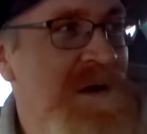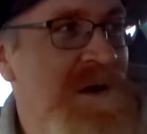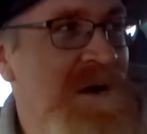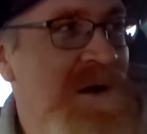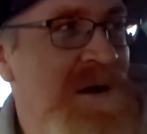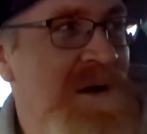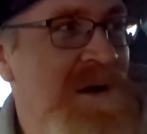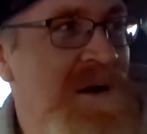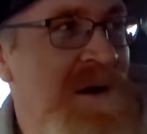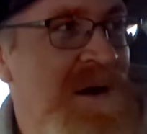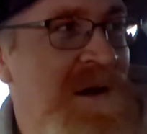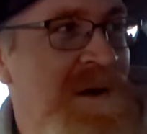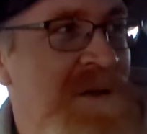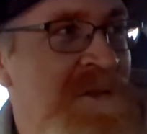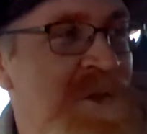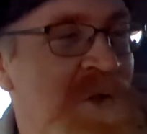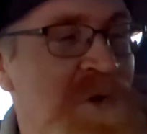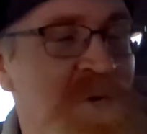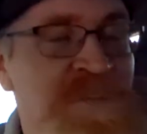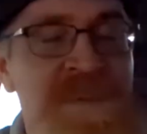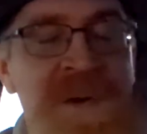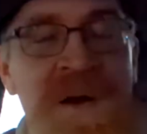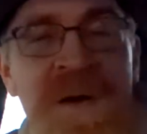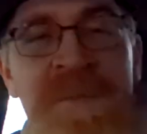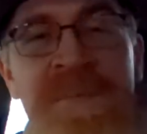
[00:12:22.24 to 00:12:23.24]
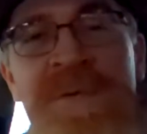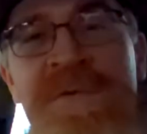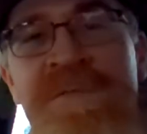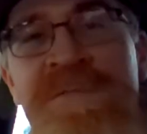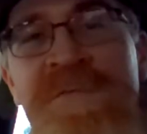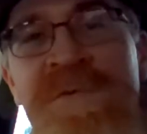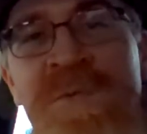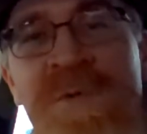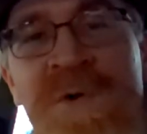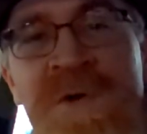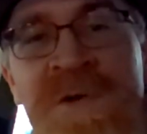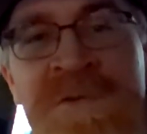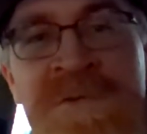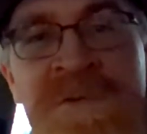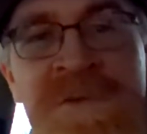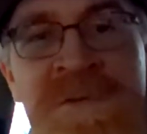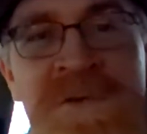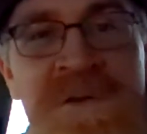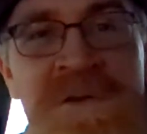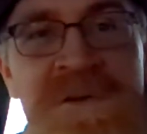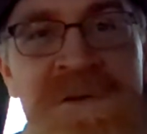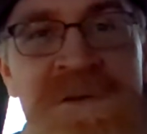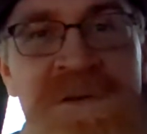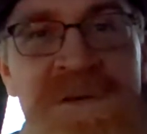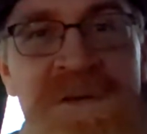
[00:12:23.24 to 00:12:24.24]
look me up if you want.
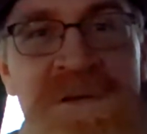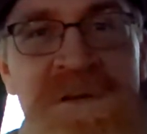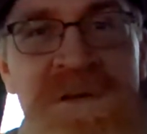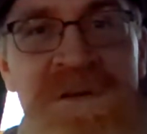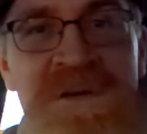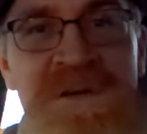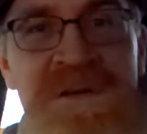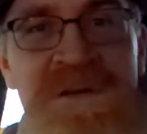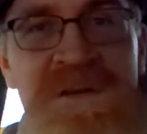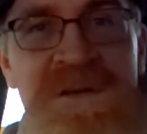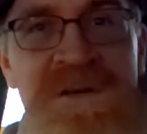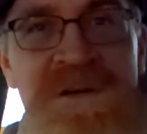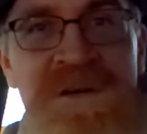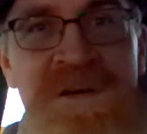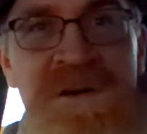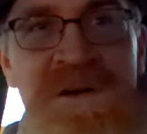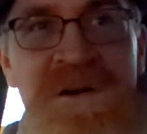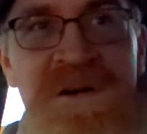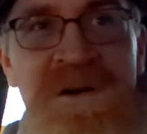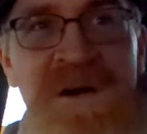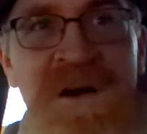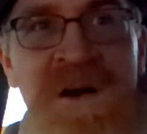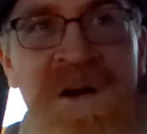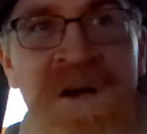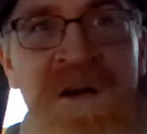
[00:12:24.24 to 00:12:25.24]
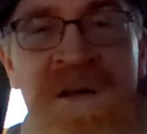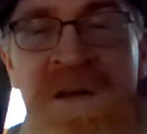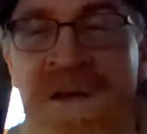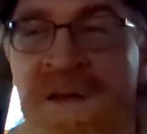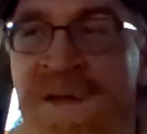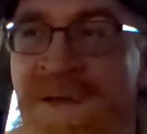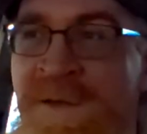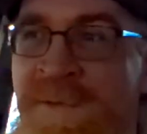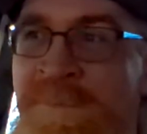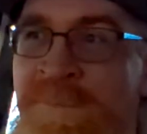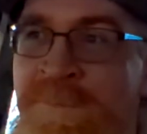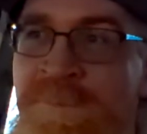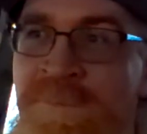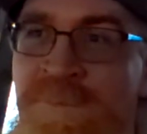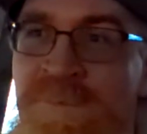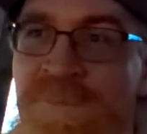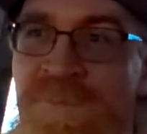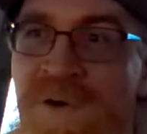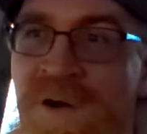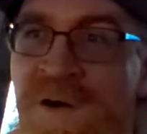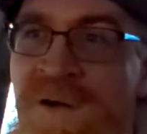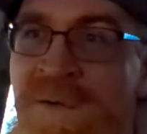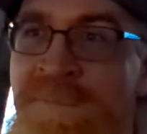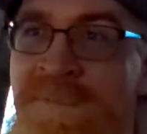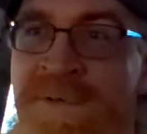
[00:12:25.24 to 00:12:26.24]
I'm
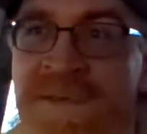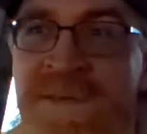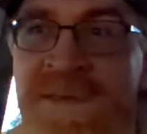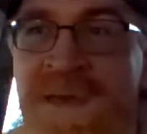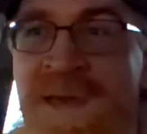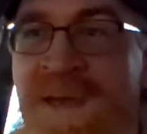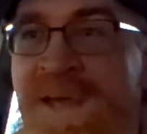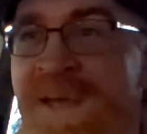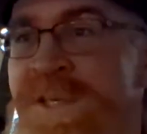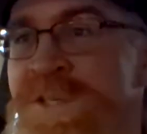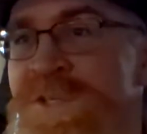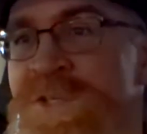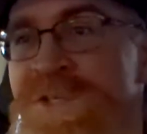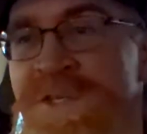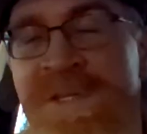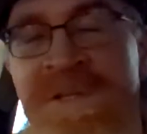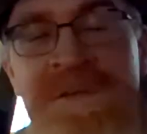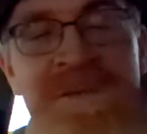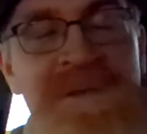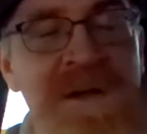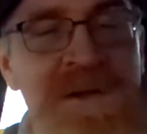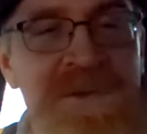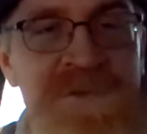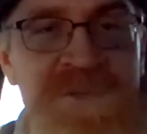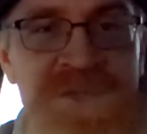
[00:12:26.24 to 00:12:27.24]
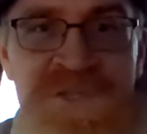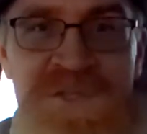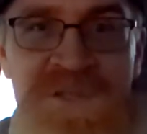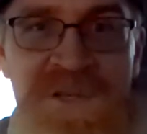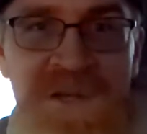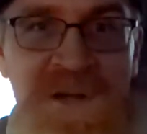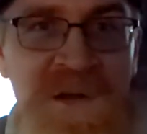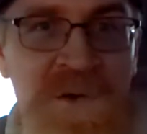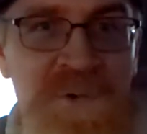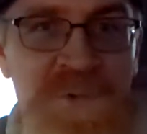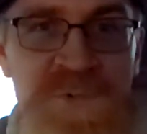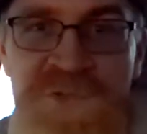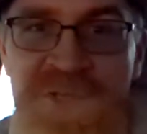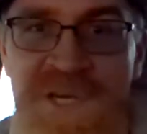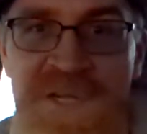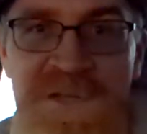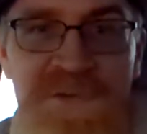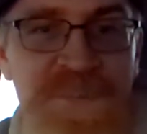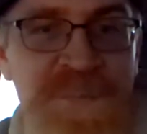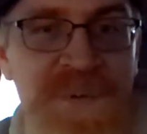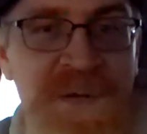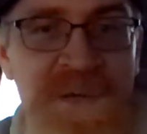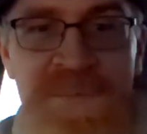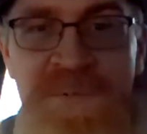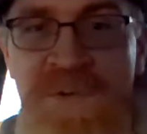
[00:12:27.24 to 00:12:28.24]
engaging. I'll chat to
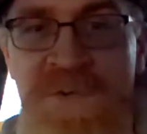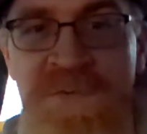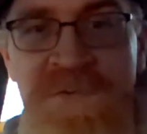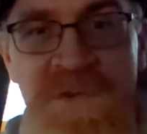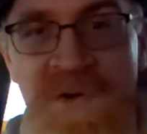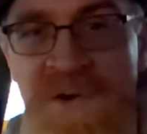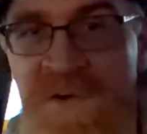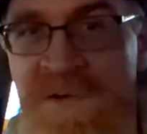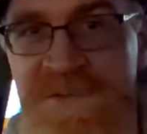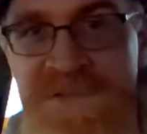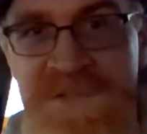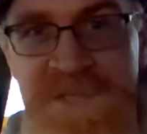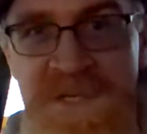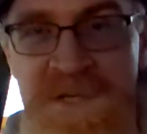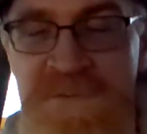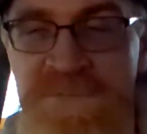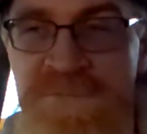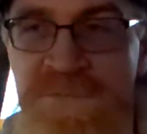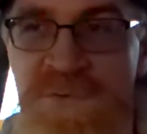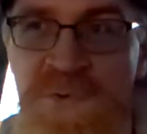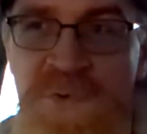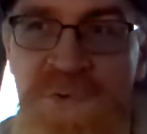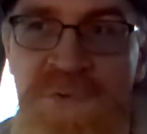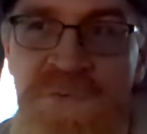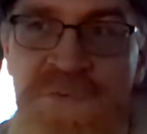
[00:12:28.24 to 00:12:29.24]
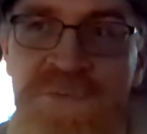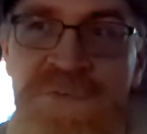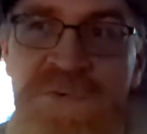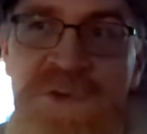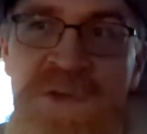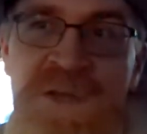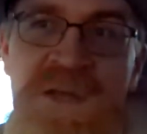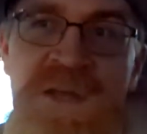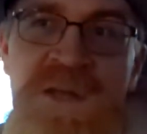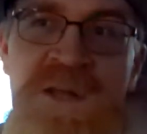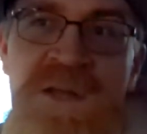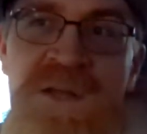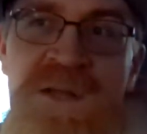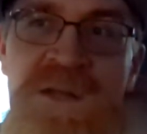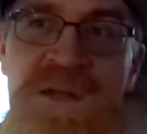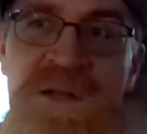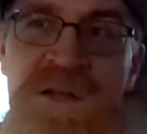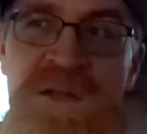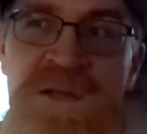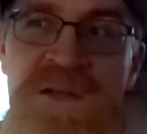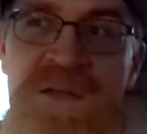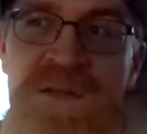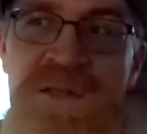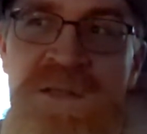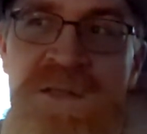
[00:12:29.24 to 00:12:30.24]
people online and so forth,
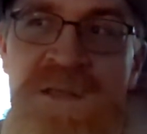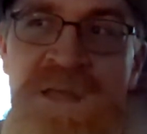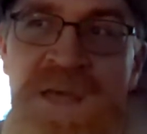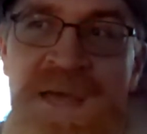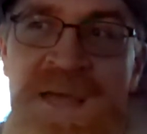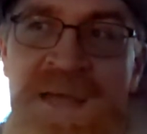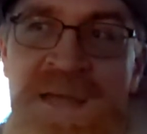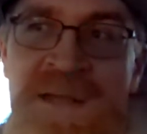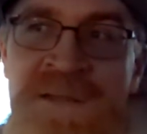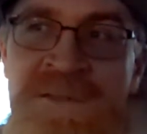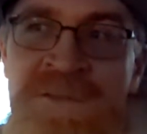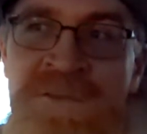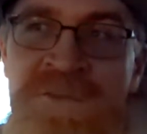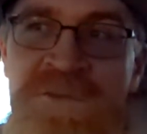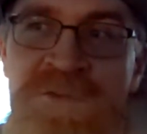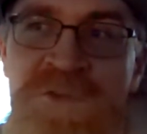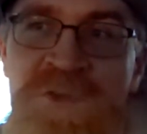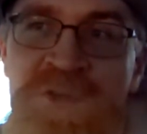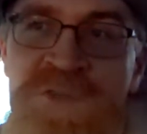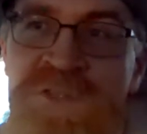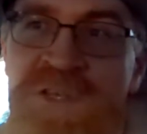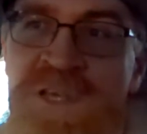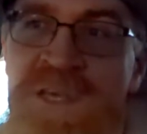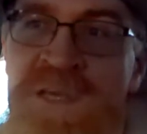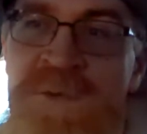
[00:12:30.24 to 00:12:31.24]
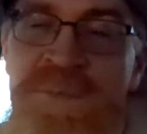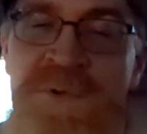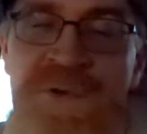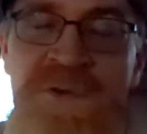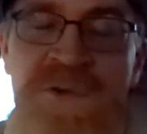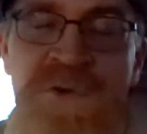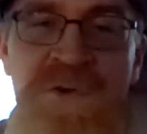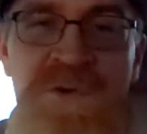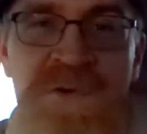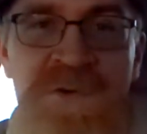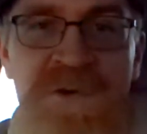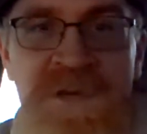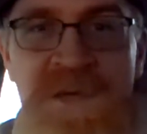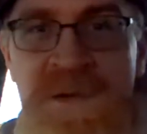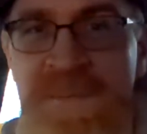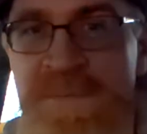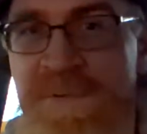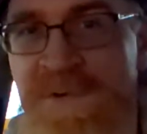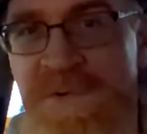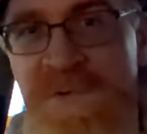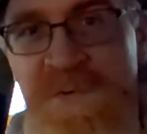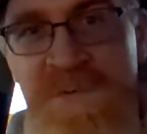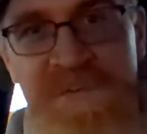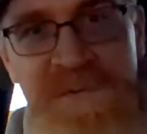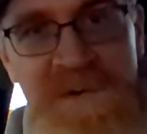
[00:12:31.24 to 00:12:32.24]
and just keep it
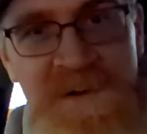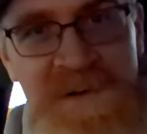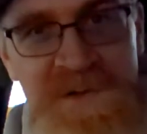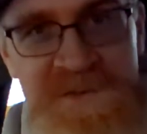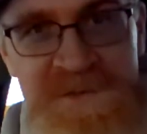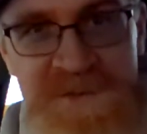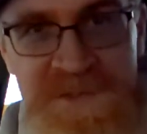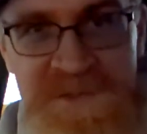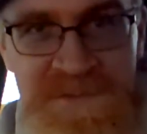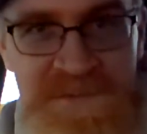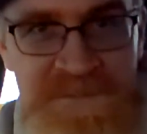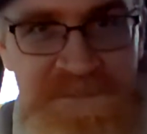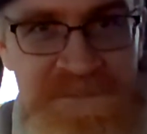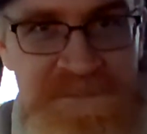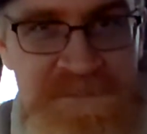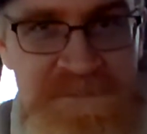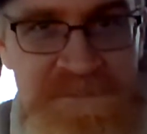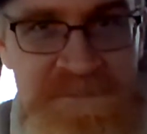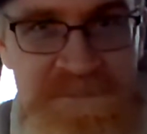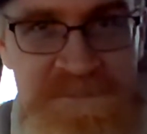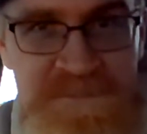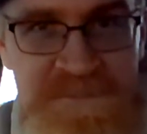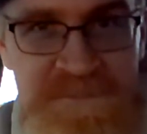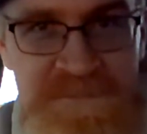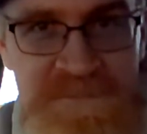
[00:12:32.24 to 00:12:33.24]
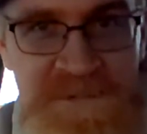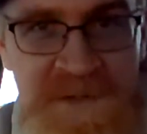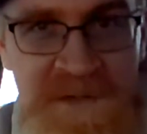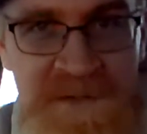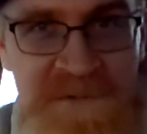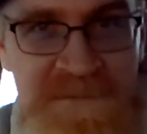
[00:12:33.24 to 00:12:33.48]
cool, folks. Make,